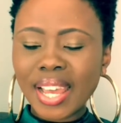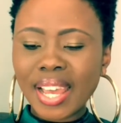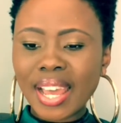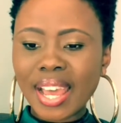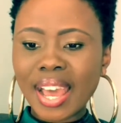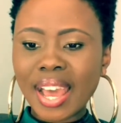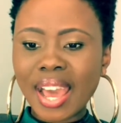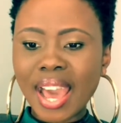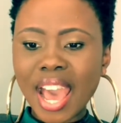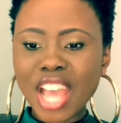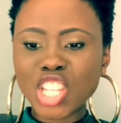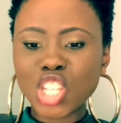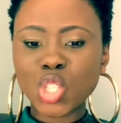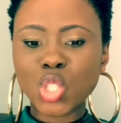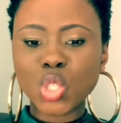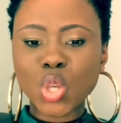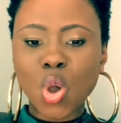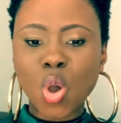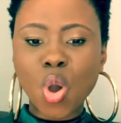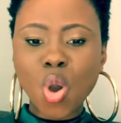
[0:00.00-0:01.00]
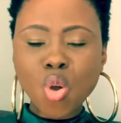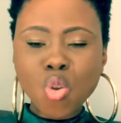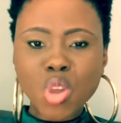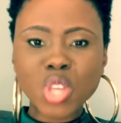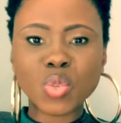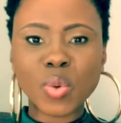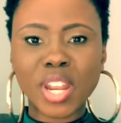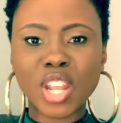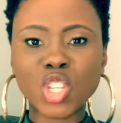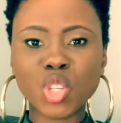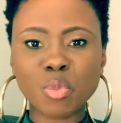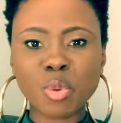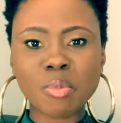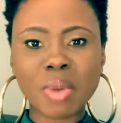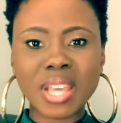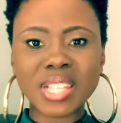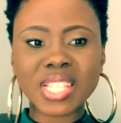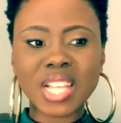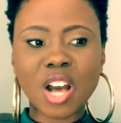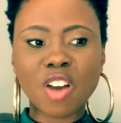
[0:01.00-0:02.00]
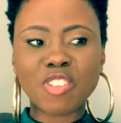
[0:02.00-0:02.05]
I just always wanted to be myself.